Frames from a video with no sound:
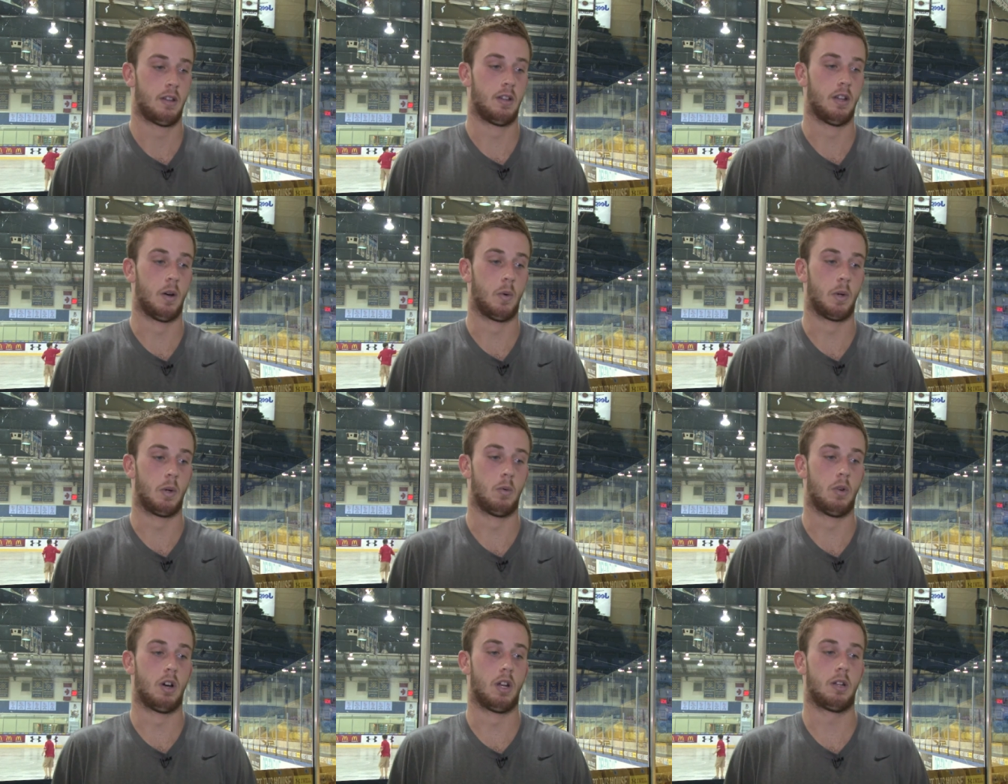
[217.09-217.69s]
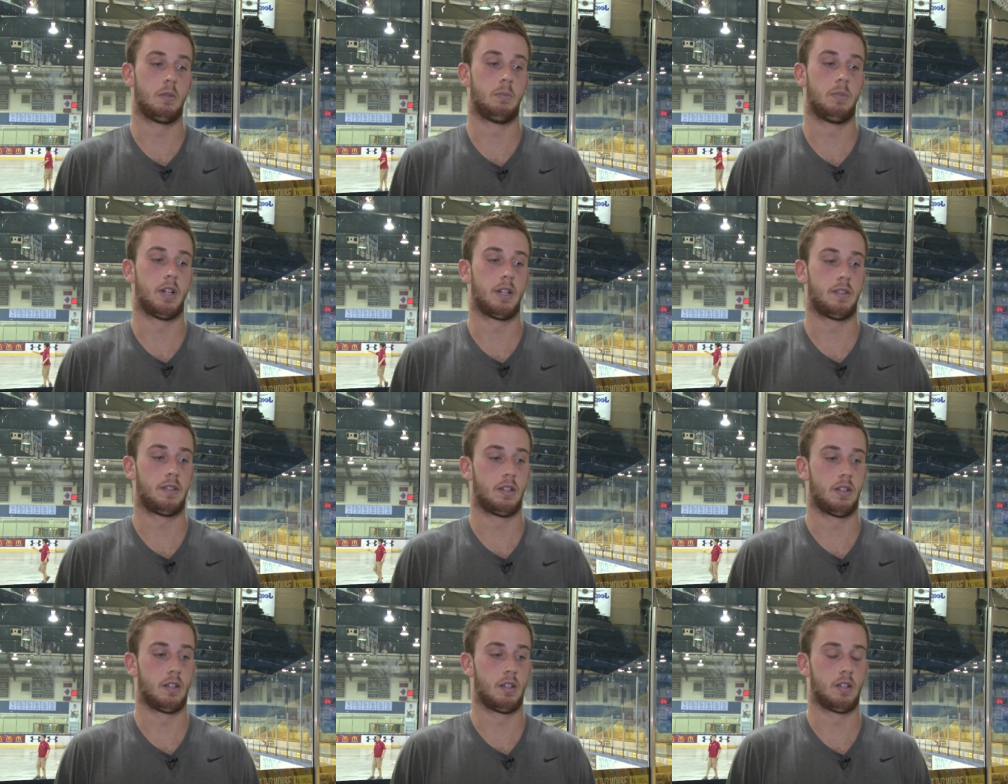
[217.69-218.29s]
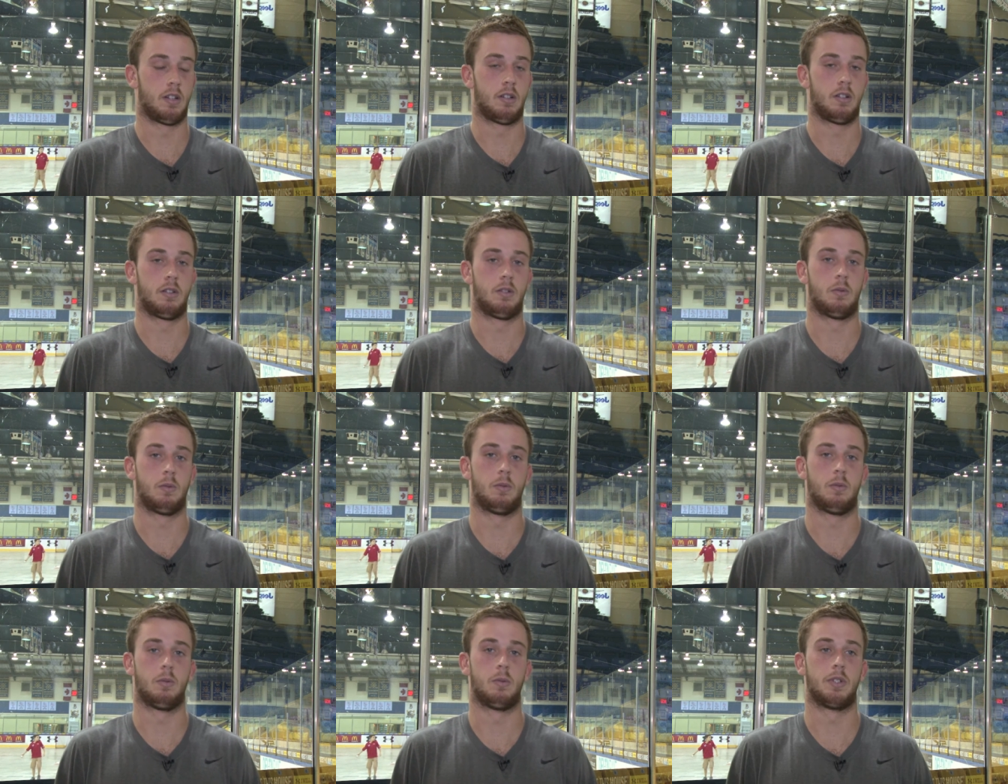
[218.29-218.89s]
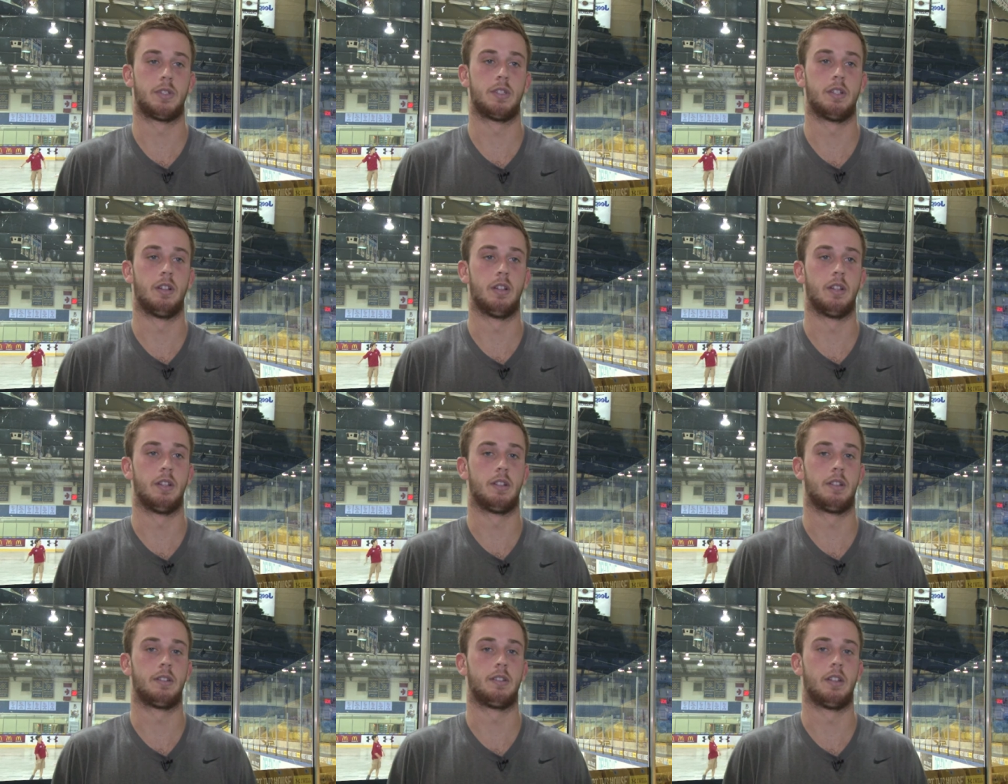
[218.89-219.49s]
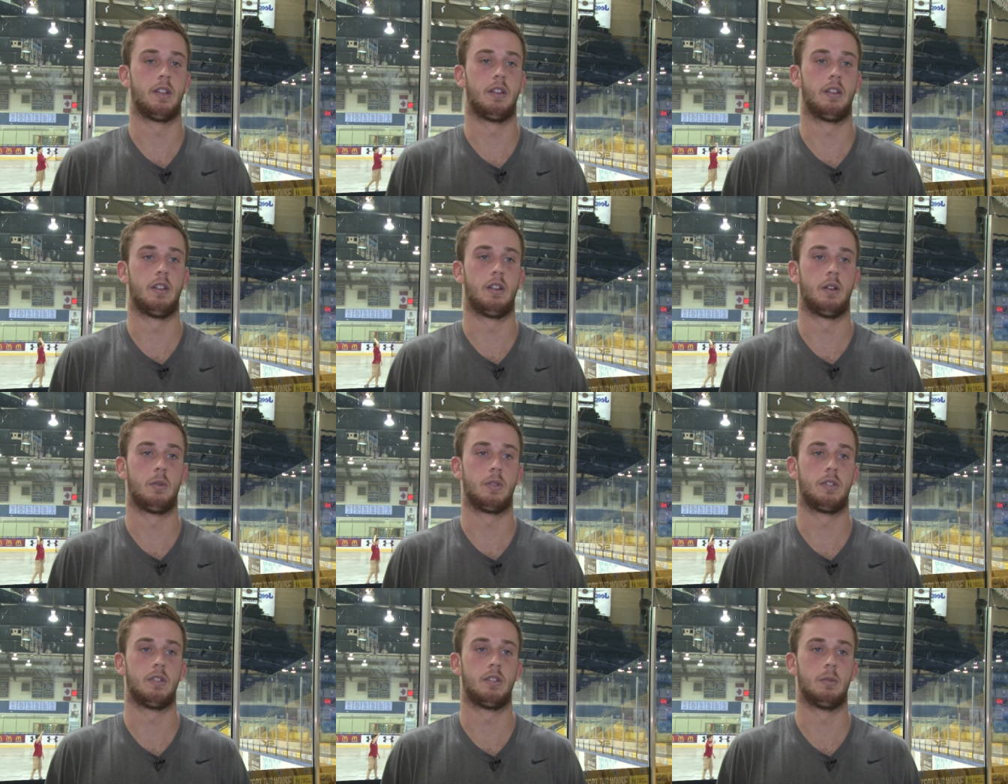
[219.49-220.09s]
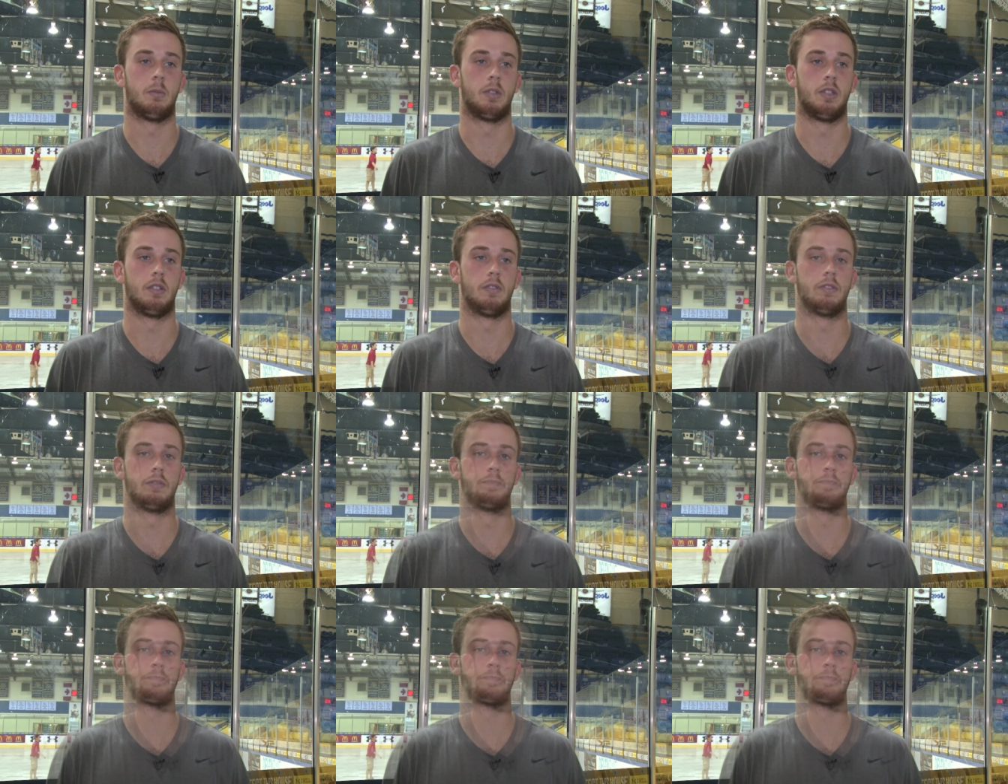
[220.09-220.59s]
not what we wanted, but uh, we're still in this, and uh, we still believe.